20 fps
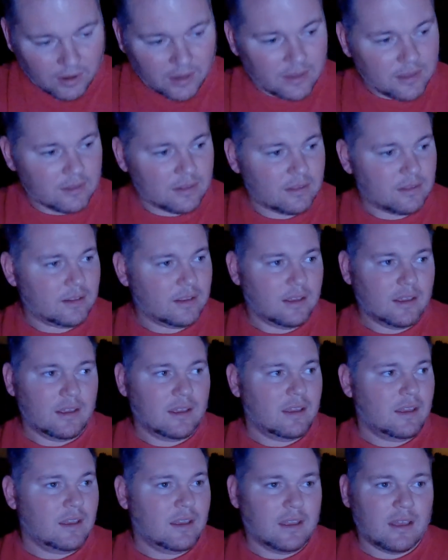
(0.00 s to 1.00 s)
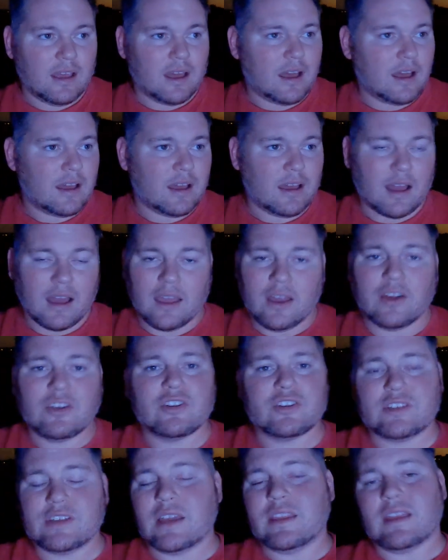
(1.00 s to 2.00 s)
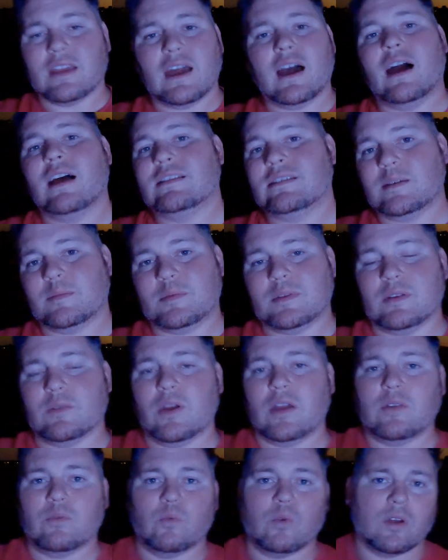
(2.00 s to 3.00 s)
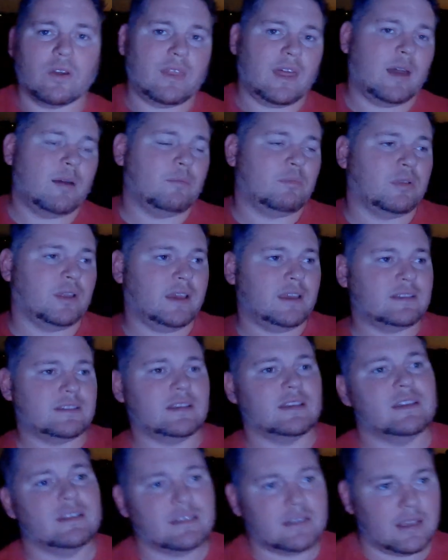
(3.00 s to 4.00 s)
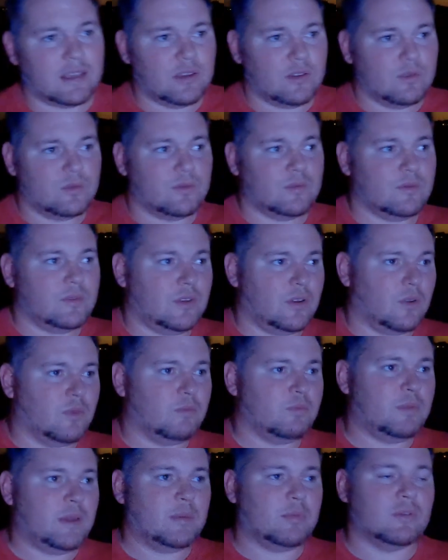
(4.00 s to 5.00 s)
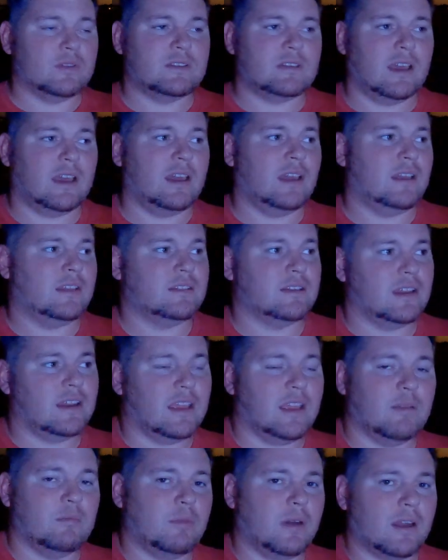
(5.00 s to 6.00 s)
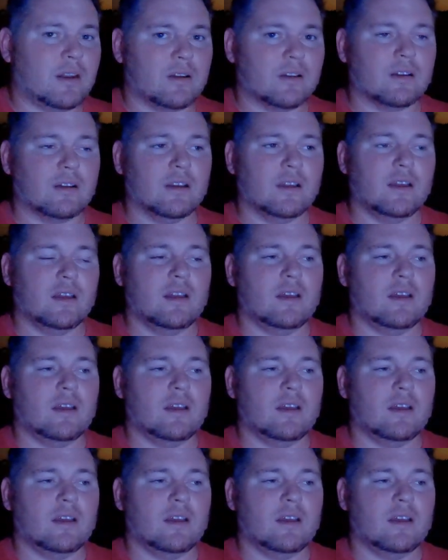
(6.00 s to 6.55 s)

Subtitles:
right. I understand the concept and where that place is that you know, people say it's gonna get better.